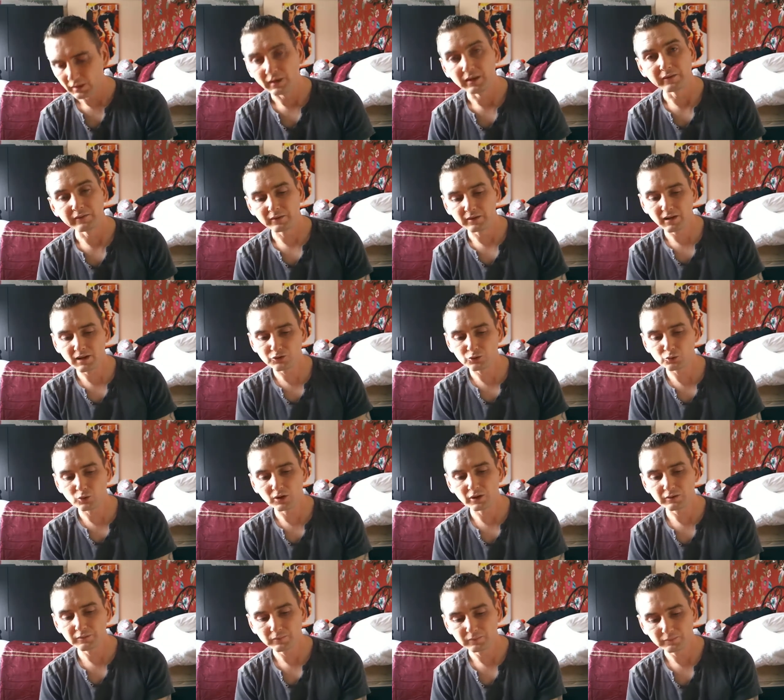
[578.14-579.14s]
and the last
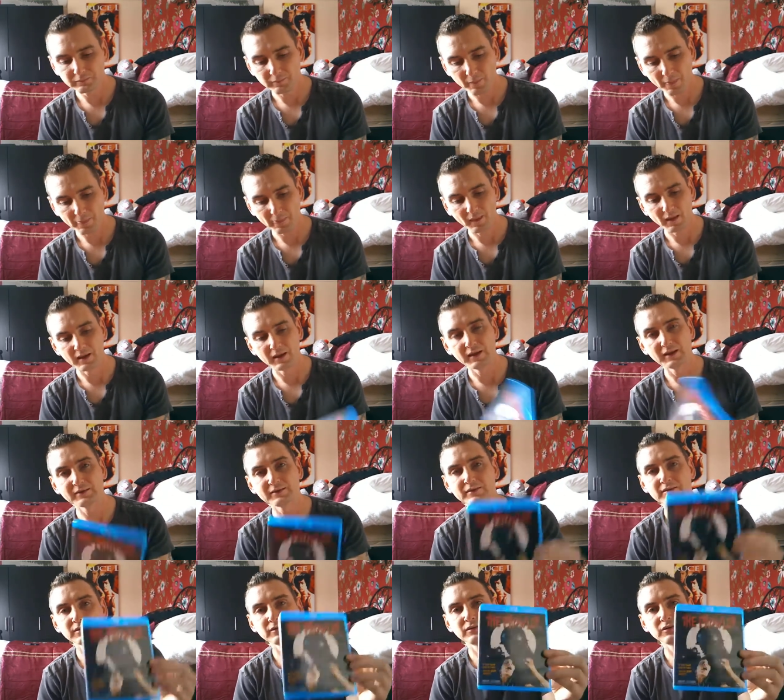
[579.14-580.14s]
one
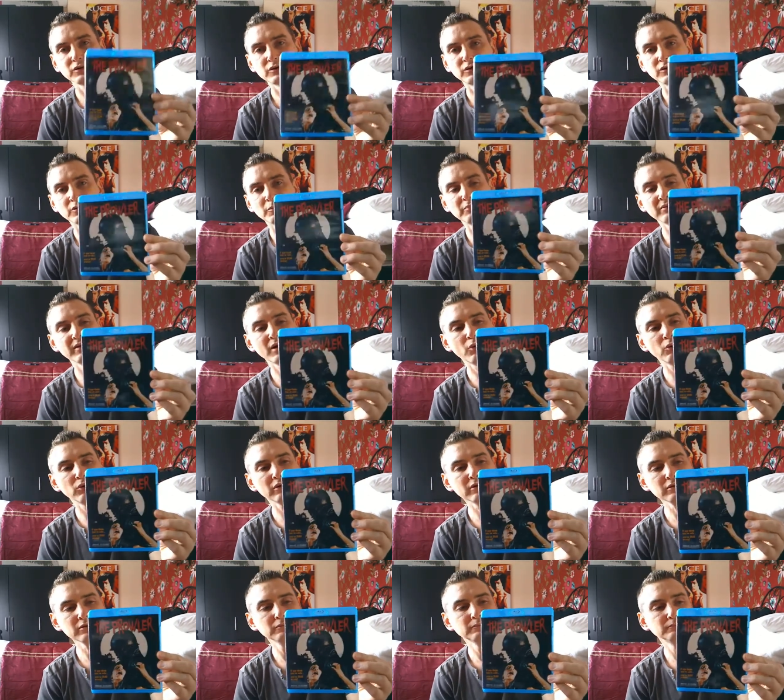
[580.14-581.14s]
is the
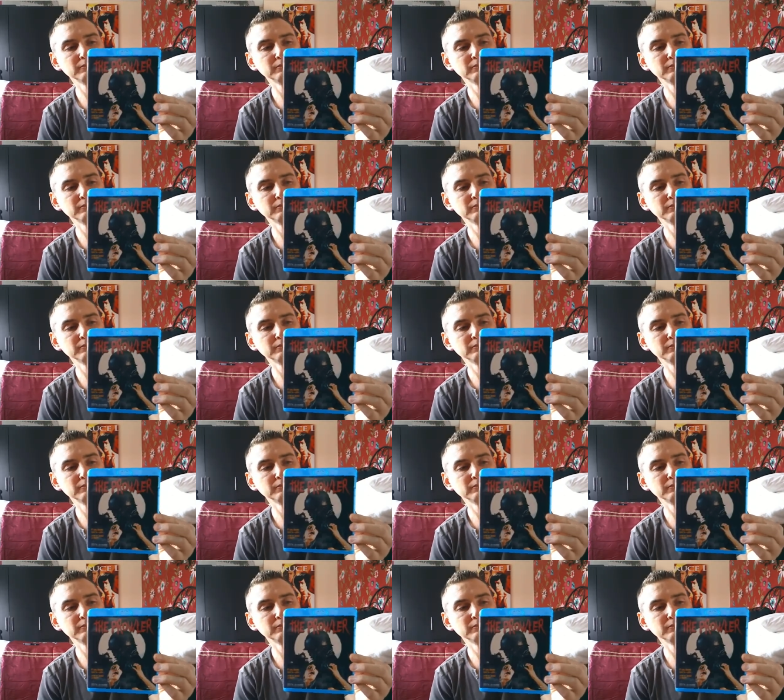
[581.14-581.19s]
Prowler.